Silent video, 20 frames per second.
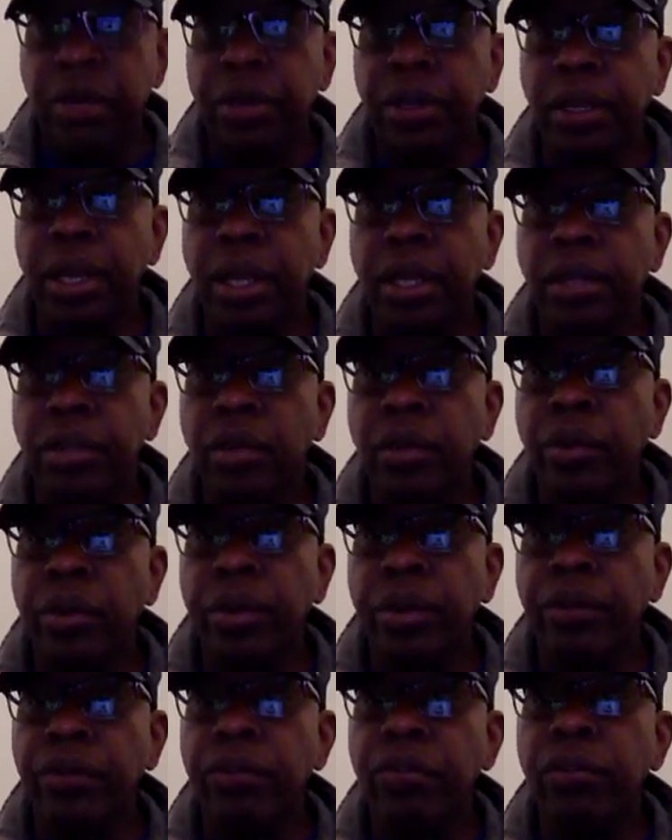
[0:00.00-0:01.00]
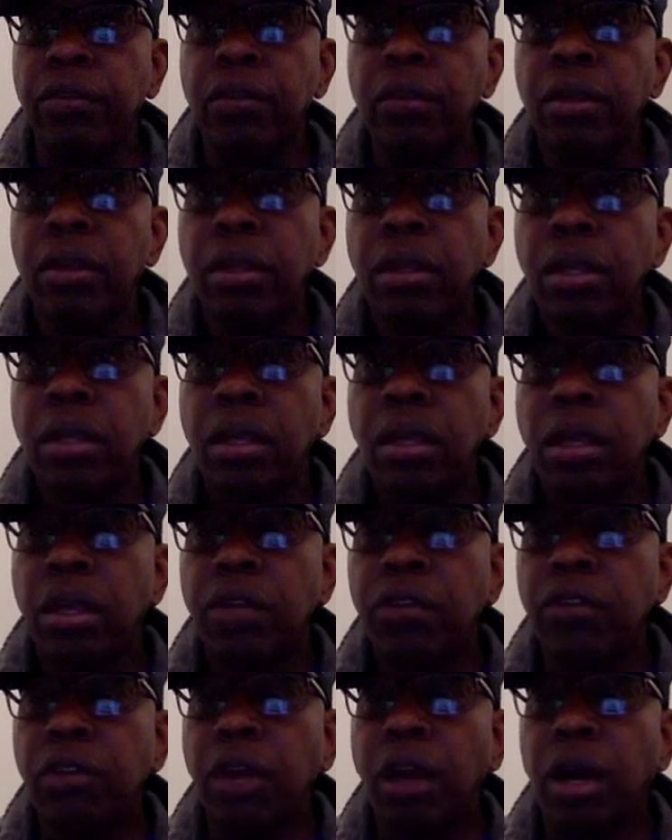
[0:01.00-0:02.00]
that noise.
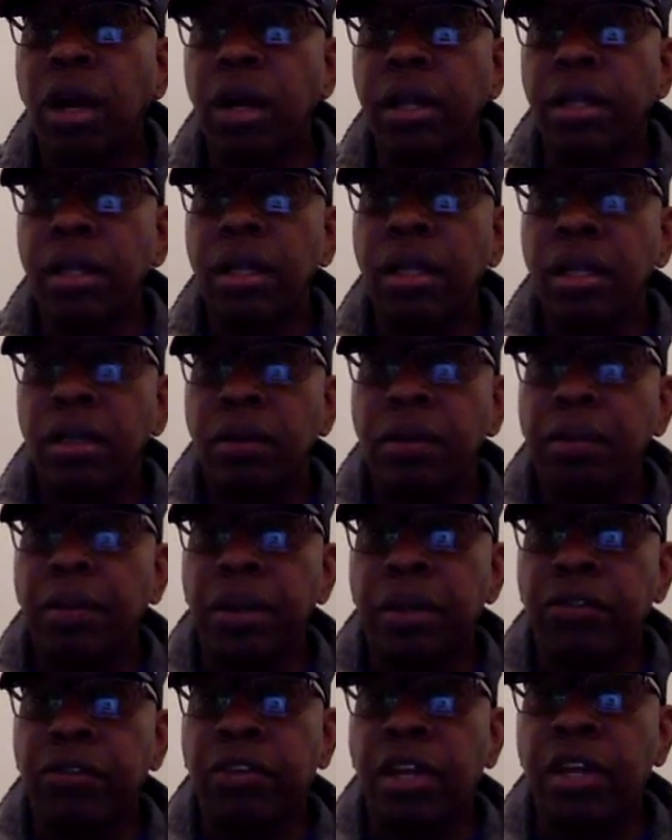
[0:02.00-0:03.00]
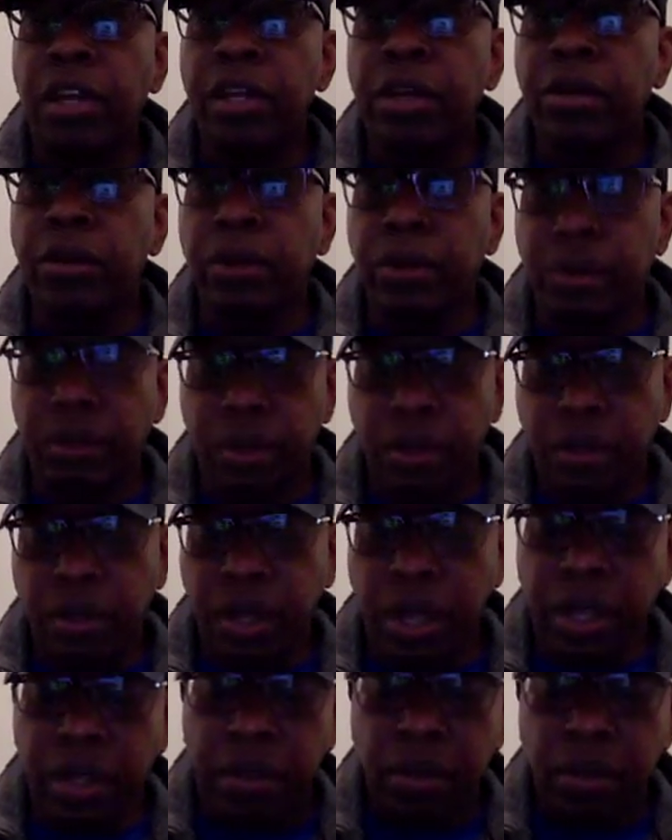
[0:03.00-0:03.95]
It's gone, but it's clearer. Okay,